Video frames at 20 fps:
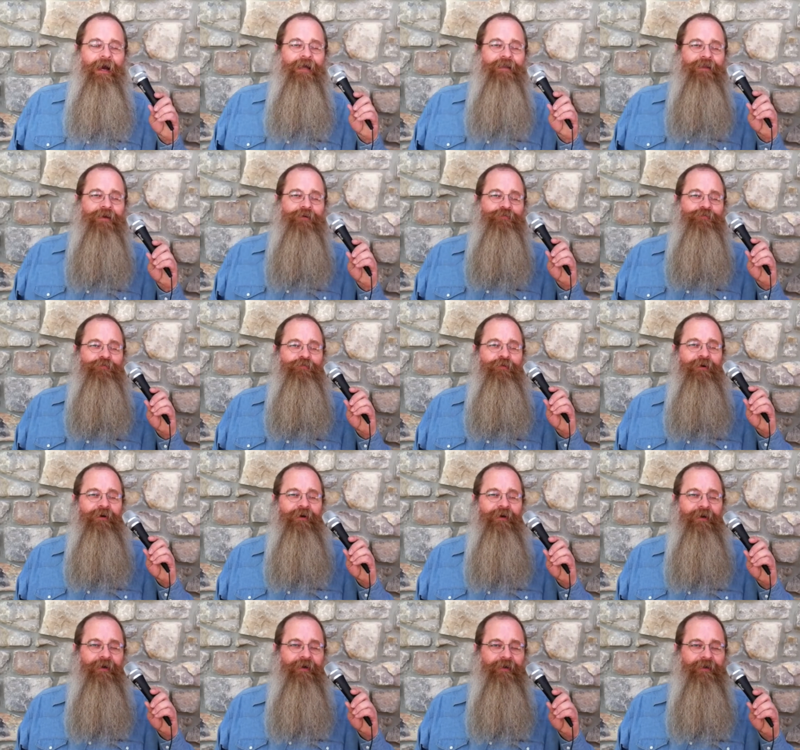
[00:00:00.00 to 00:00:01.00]
I love
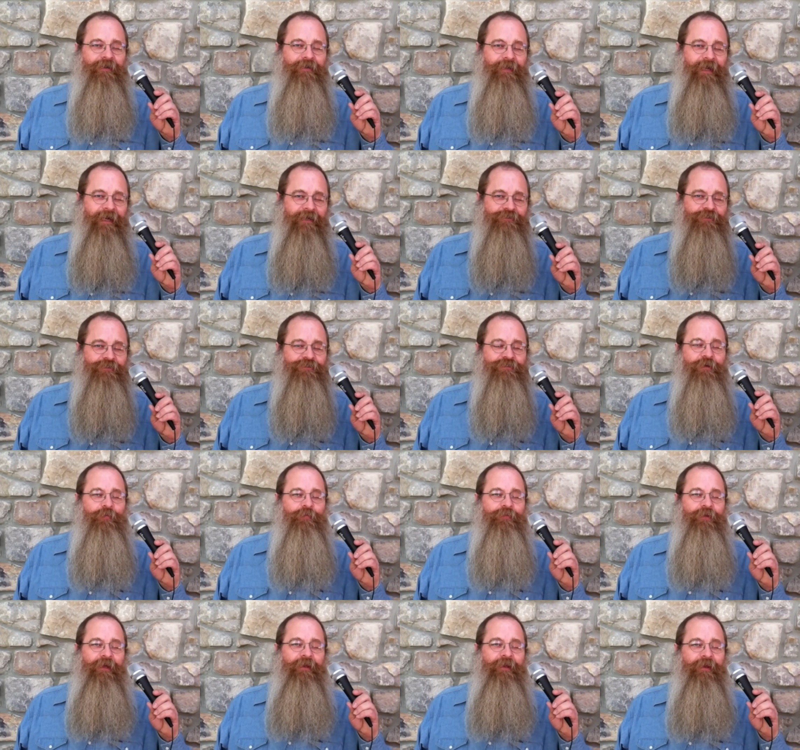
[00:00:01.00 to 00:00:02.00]
uh, not just
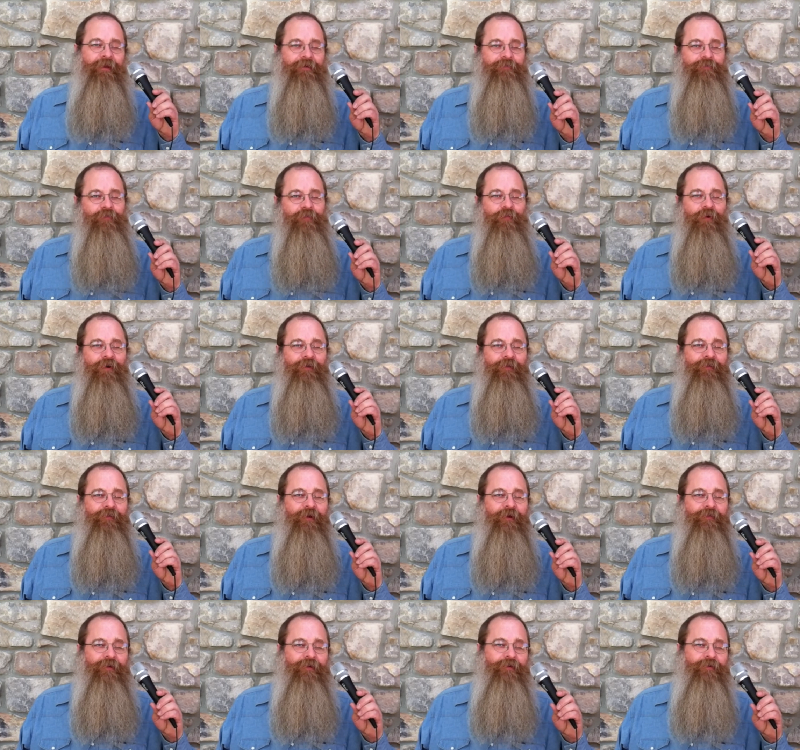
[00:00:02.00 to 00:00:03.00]
competing with
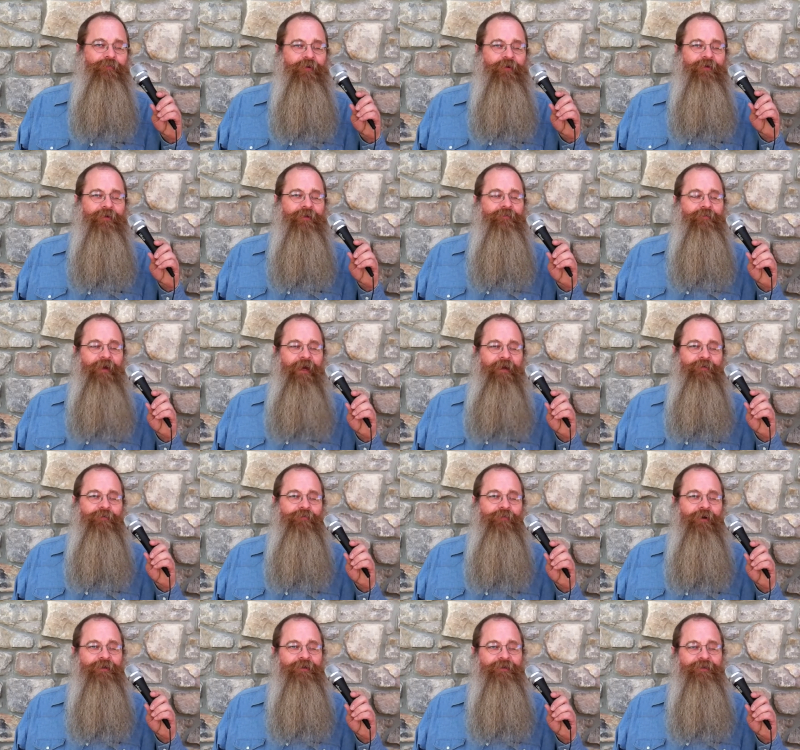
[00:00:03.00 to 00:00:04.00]
other bearded
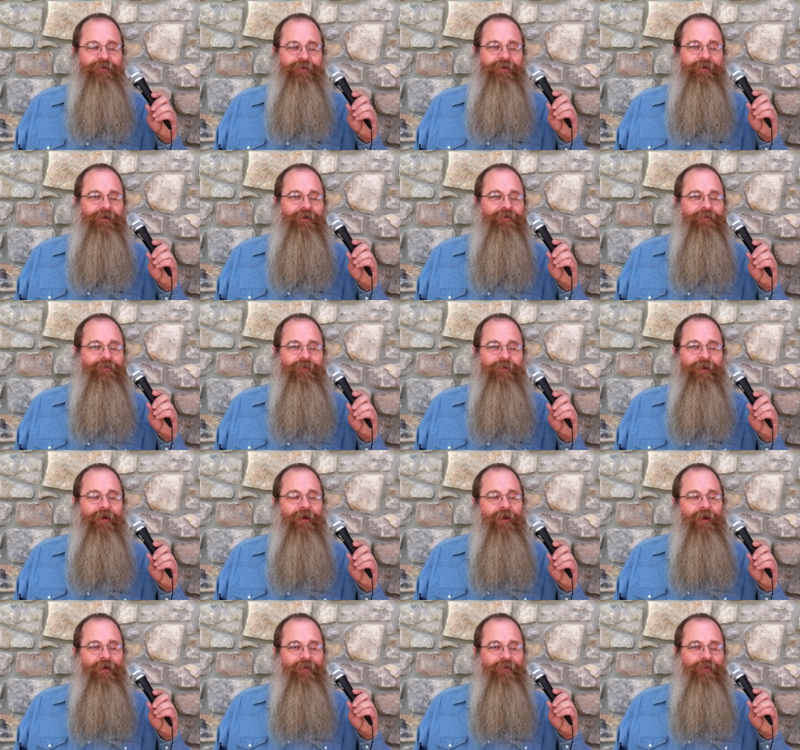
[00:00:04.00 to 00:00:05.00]
men, but uh,
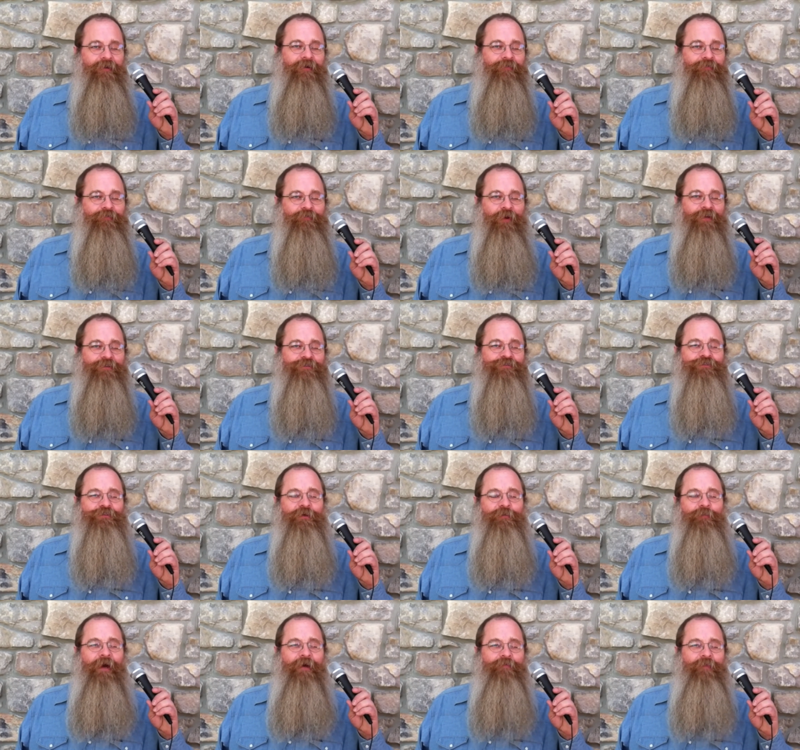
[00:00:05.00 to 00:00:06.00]
to
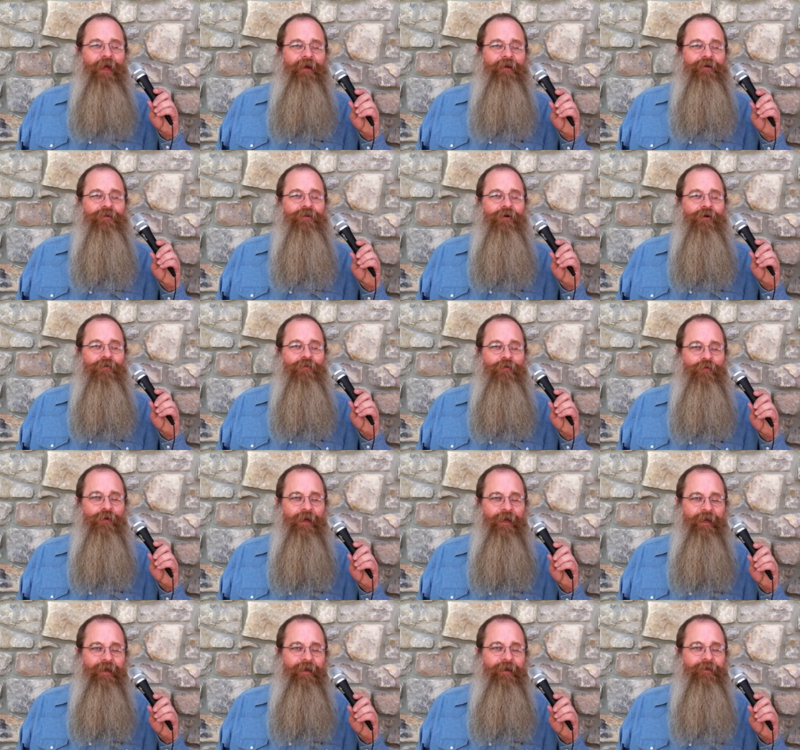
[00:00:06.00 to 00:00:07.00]
friendship I make along the way.